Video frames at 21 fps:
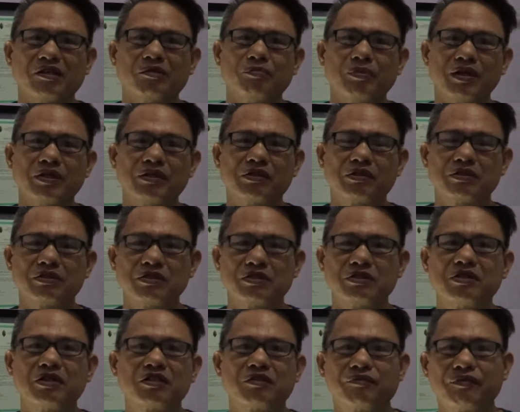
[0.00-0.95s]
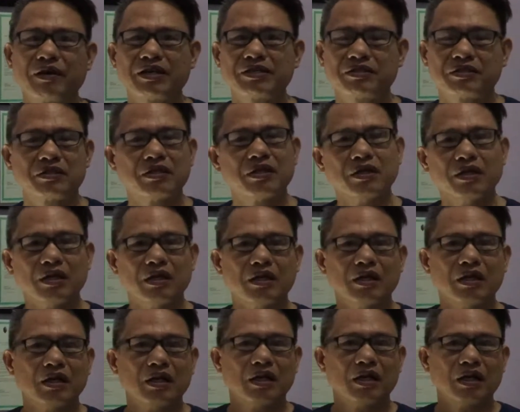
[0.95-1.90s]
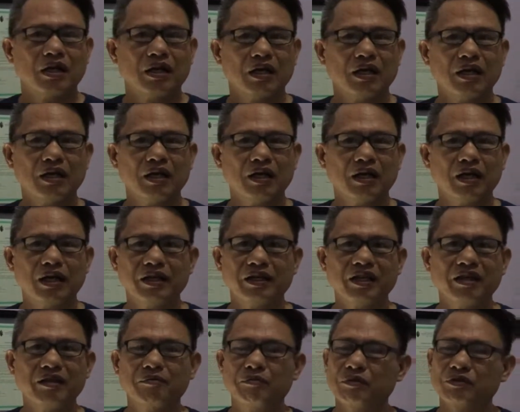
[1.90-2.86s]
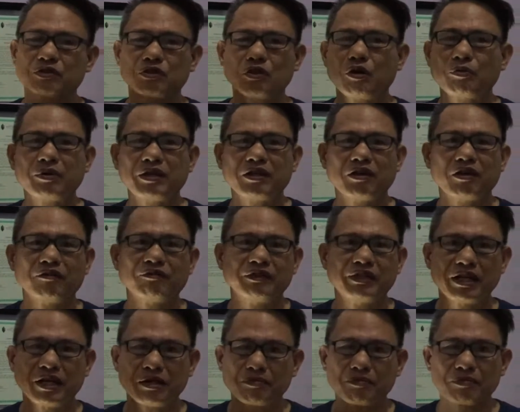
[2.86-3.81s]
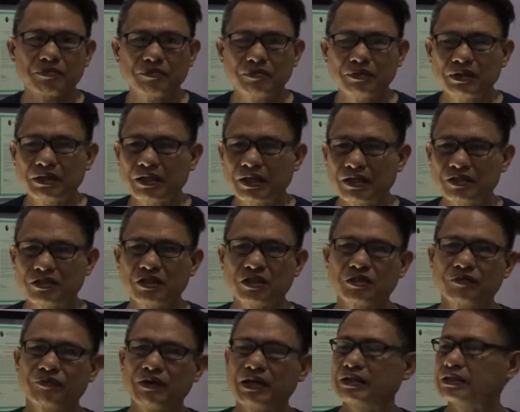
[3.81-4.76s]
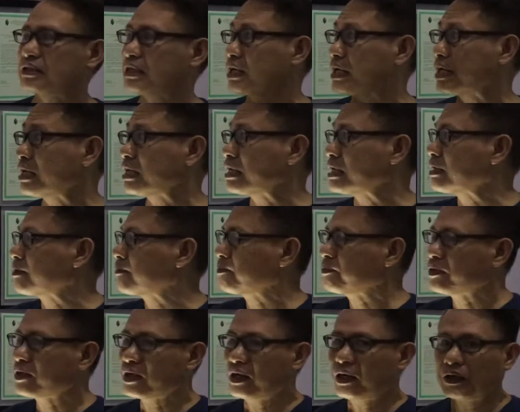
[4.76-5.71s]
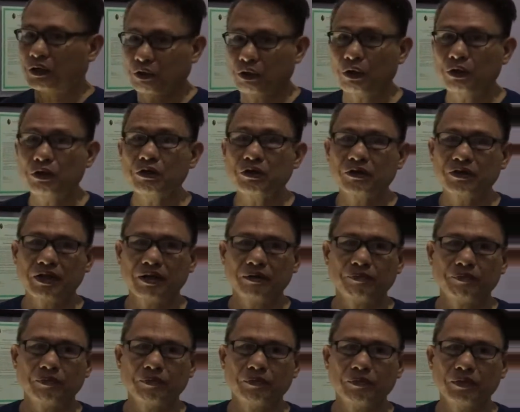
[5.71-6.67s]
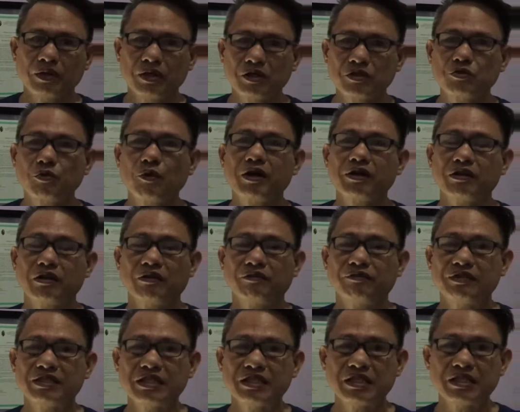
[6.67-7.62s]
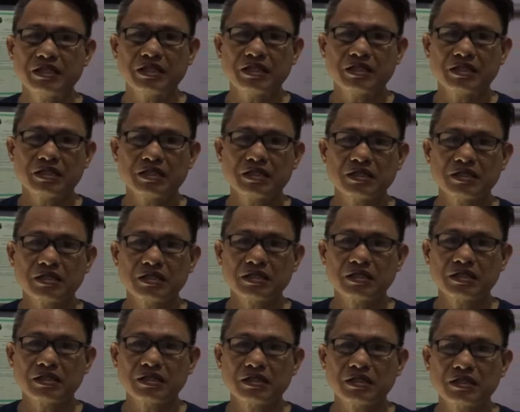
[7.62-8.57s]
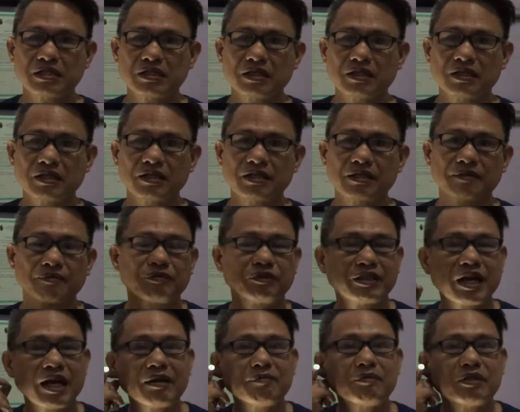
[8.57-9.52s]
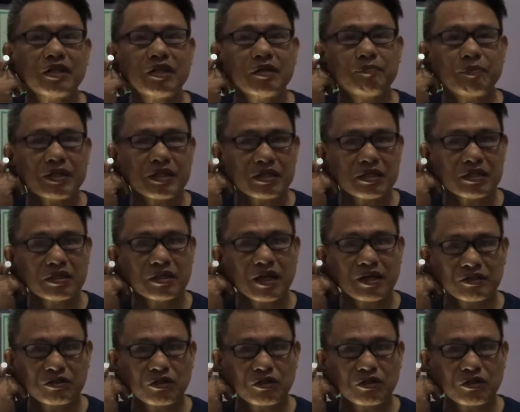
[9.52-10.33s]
inventors just passed, and then so many of them are just passed. And chronograph is one of the timekeeping, a